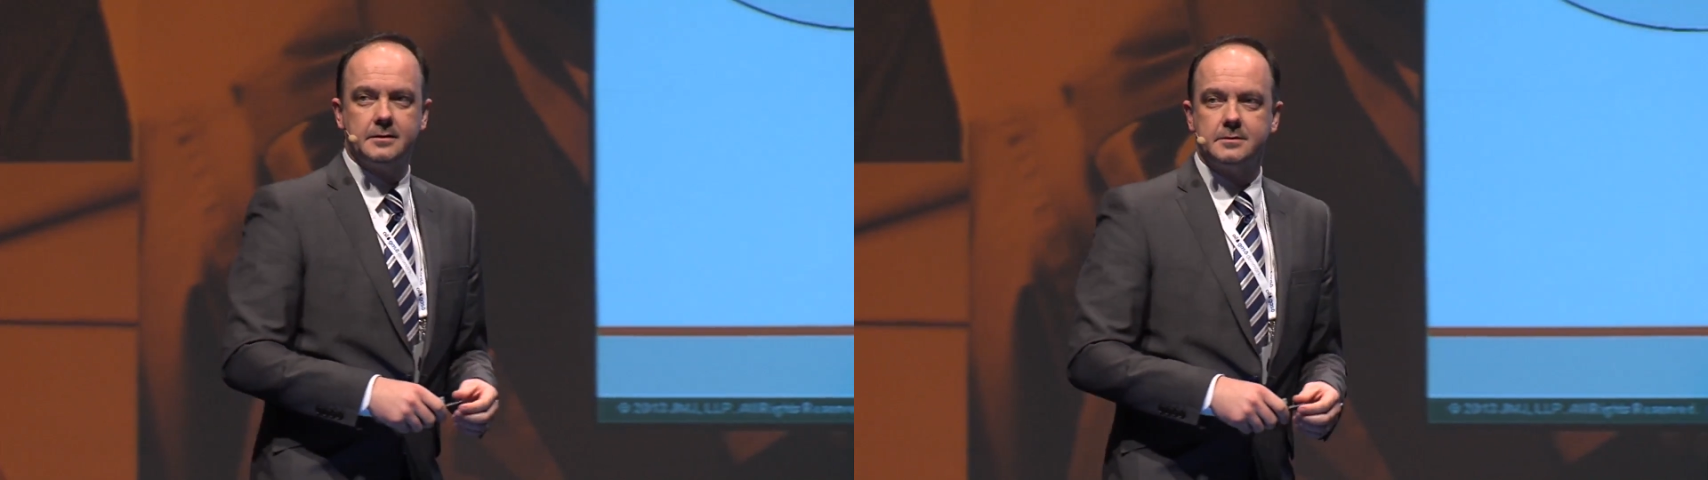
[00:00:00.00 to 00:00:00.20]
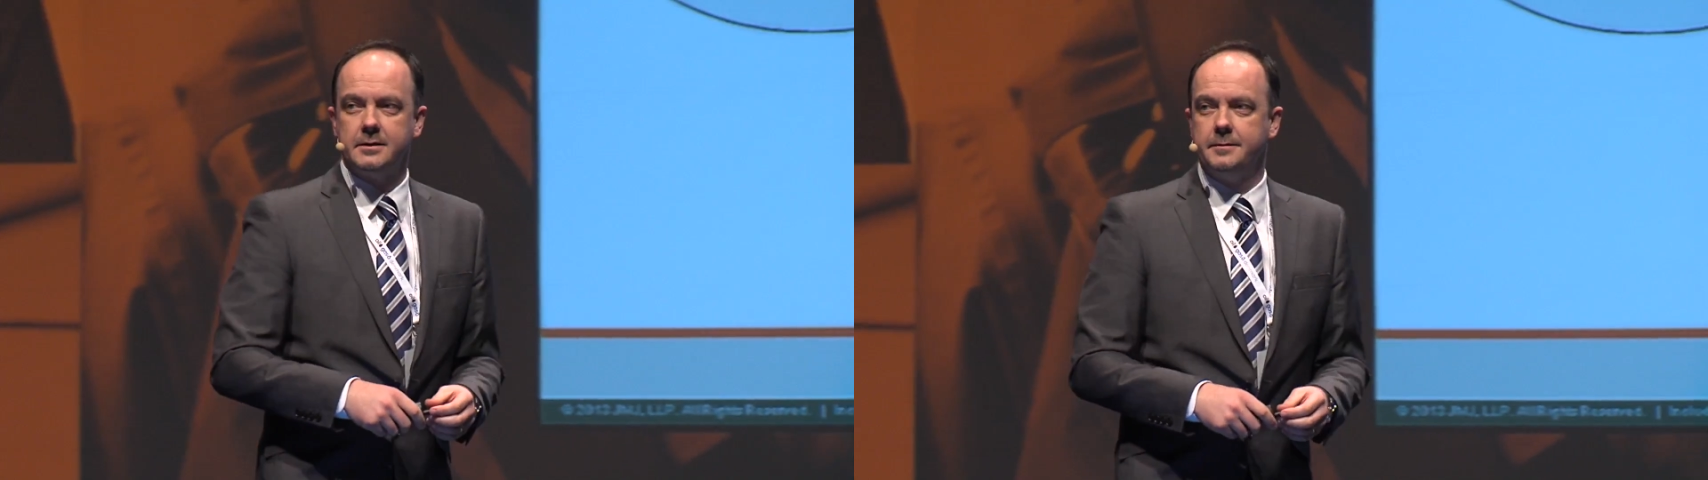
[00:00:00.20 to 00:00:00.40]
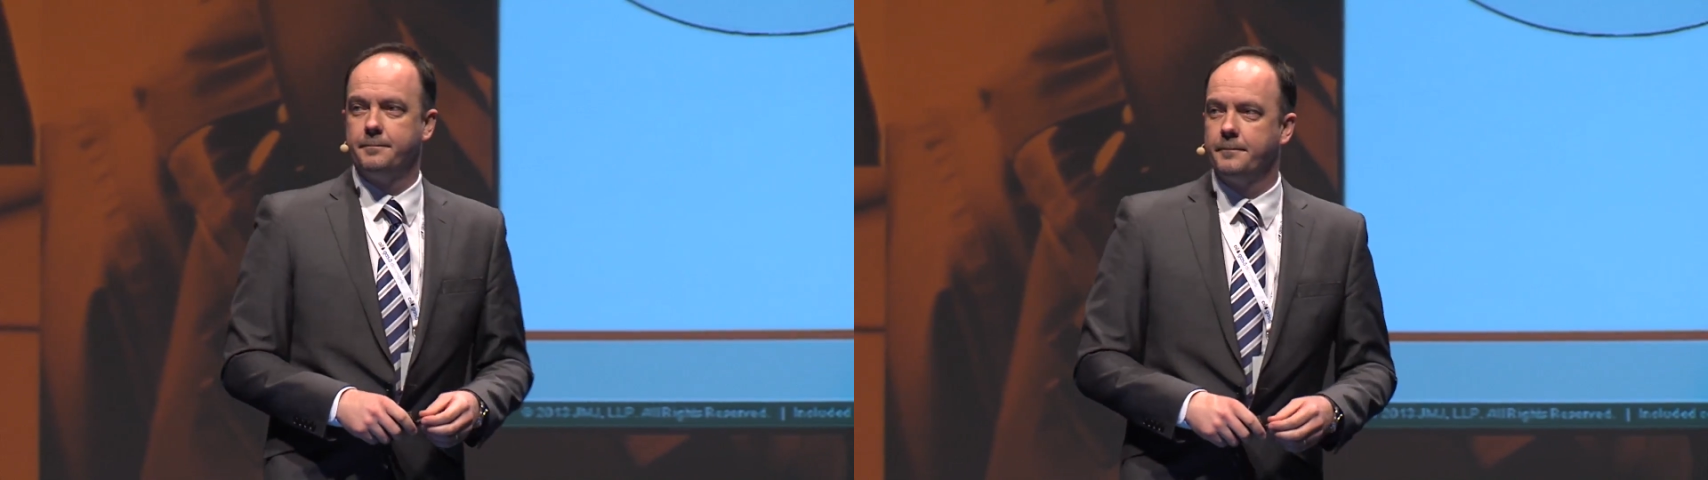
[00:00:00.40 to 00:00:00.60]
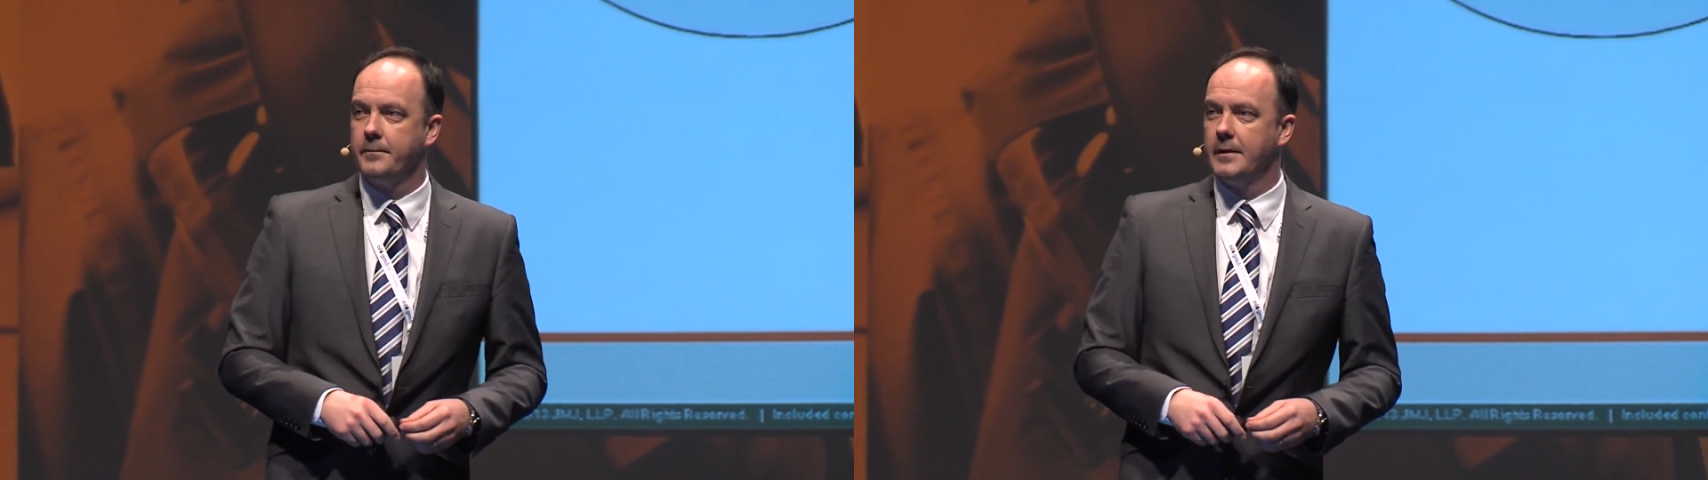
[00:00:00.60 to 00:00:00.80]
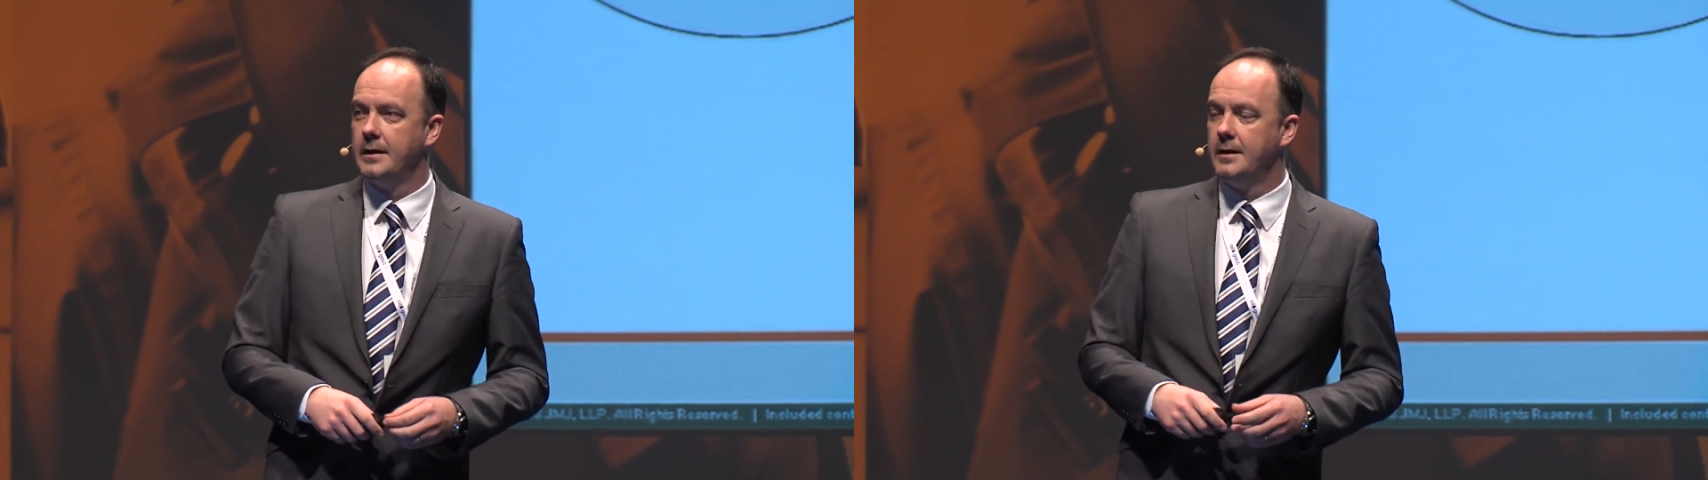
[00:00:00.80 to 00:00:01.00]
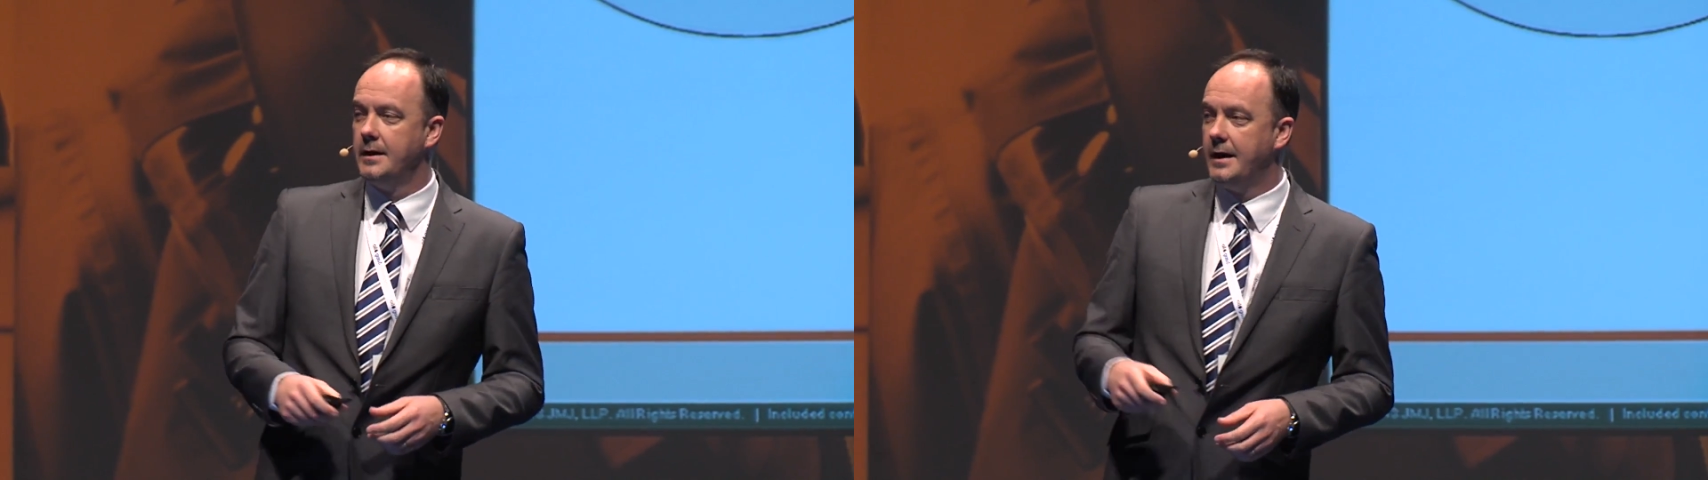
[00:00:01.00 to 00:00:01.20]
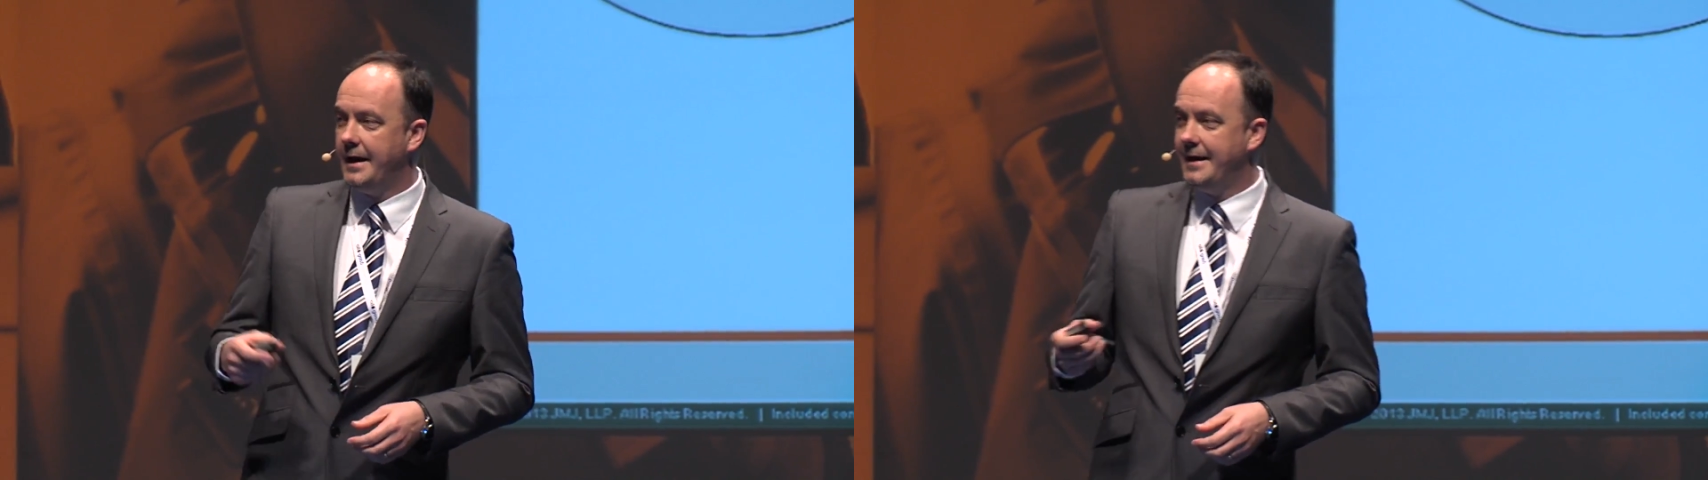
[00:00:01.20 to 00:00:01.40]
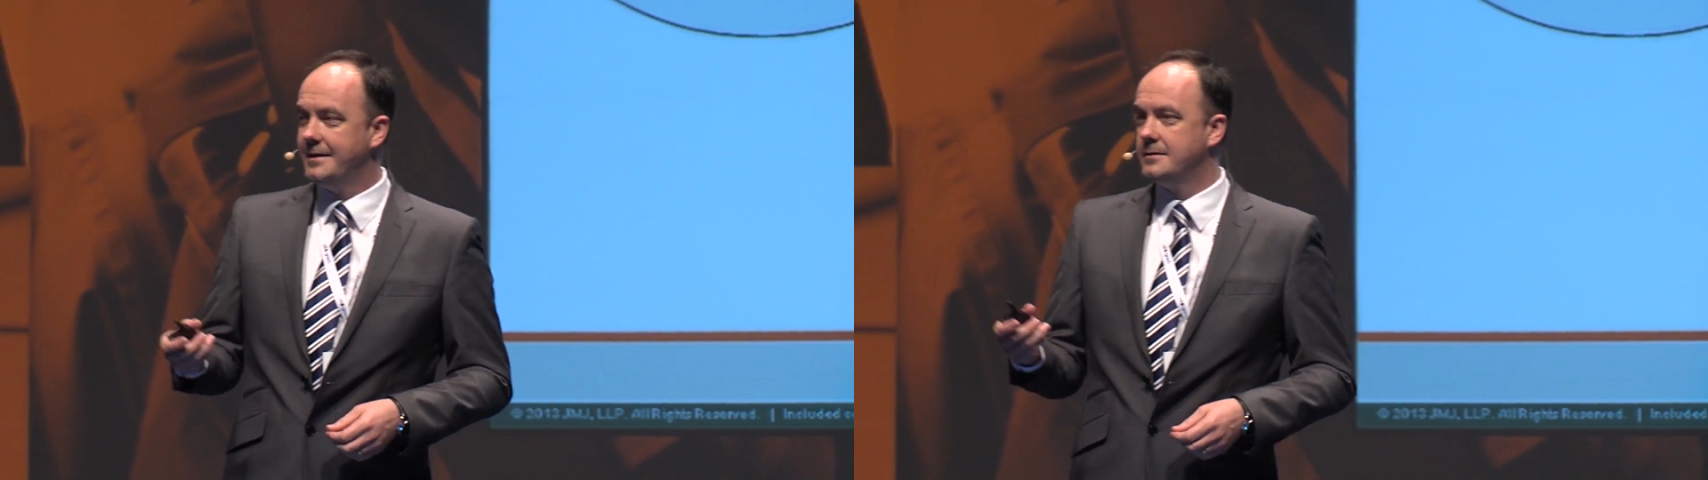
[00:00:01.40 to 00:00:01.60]
of the time.
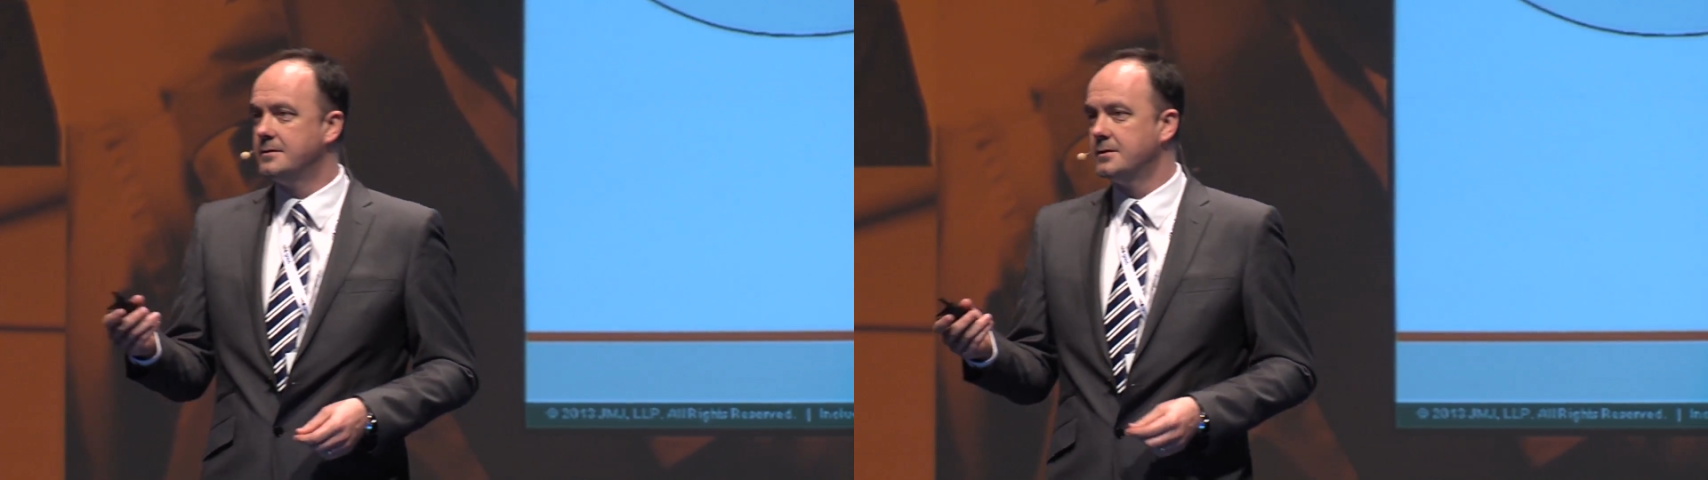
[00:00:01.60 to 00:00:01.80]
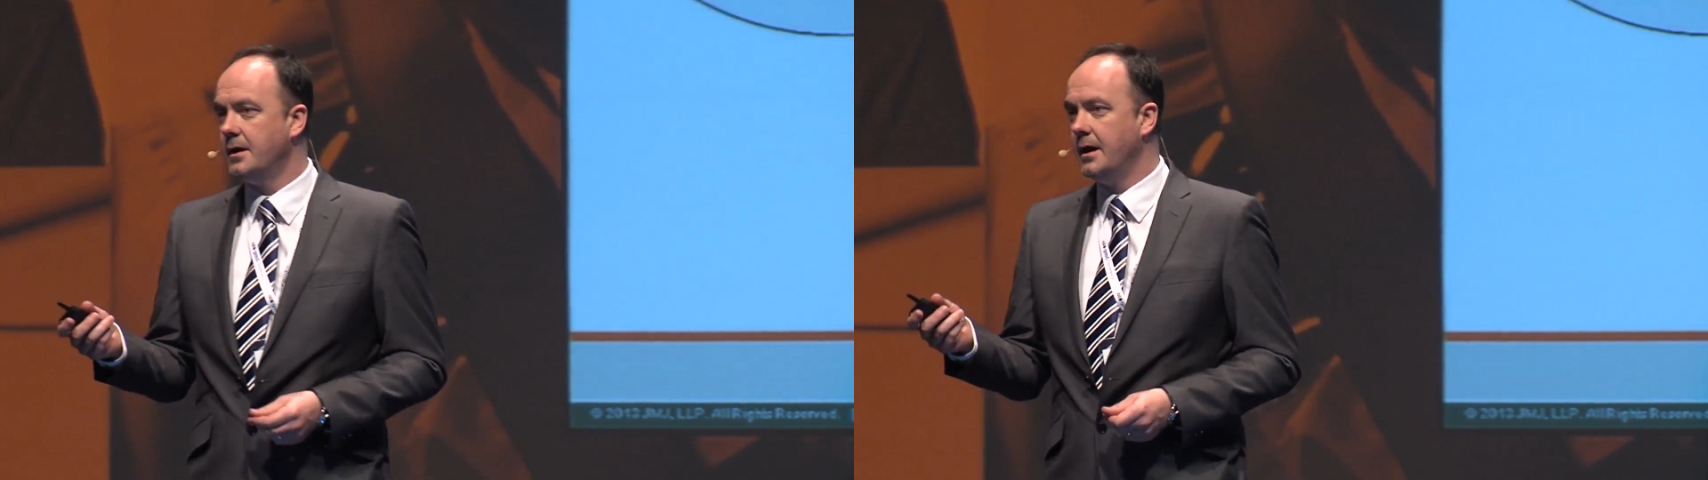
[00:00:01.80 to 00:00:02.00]
And